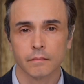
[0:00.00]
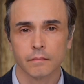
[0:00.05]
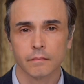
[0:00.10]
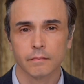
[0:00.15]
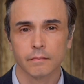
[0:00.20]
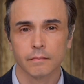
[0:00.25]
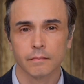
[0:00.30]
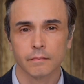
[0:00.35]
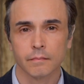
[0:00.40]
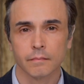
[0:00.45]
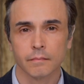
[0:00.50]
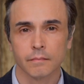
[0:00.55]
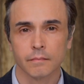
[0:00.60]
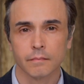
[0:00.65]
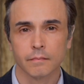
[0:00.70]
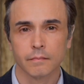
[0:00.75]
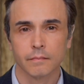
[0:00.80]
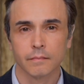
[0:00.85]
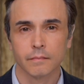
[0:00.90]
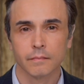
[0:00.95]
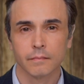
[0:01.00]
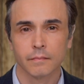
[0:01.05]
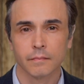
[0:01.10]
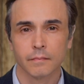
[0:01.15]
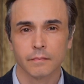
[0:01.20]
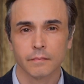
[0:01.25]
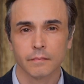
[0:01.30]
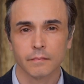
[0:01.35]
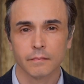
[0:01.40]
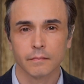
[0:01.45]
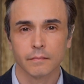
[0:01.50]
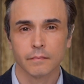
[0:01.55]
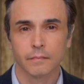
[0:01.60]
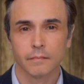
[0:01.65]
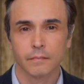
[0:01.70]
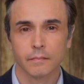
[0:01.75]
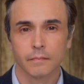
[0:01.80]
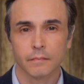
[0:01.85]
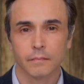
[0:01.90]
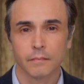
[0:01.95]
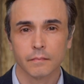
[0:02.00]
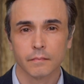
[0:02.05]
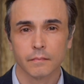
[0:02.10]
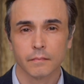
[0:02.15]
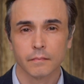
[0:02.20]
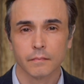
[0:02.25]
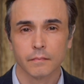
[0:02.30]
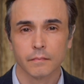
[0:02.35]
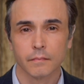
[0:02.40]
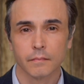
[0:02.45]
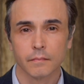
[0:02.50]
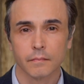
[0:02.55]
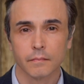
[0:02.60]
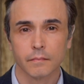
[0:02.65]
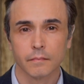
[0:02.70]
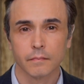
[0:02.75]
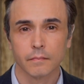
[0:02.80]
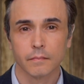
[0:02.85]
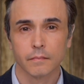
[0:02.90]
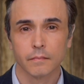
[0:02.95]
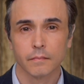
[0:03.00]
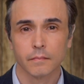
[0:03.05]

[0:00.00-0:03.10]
[no speech]